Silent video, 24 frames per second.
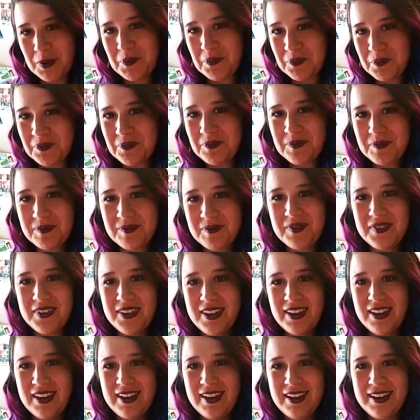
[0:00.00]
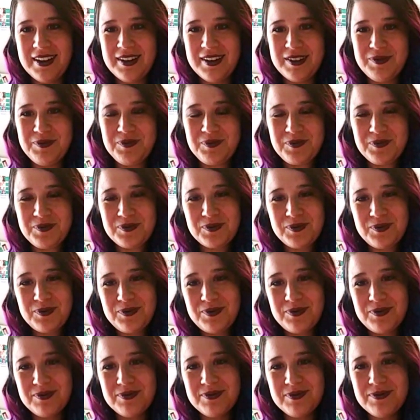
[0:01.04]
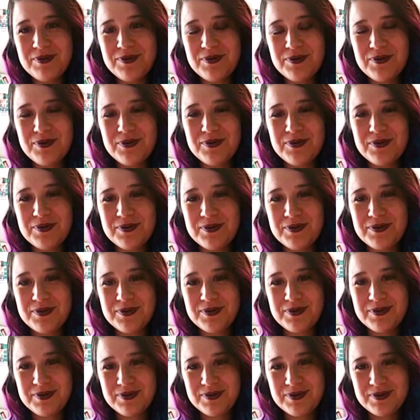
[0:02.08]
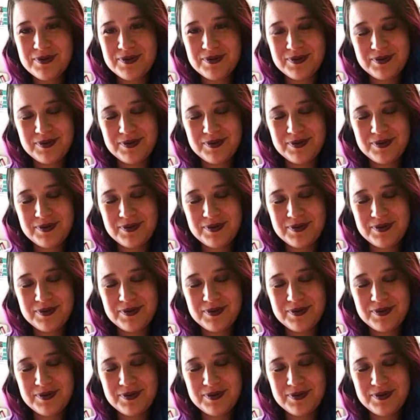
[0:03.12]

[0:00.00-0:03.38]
This person isn't speaking.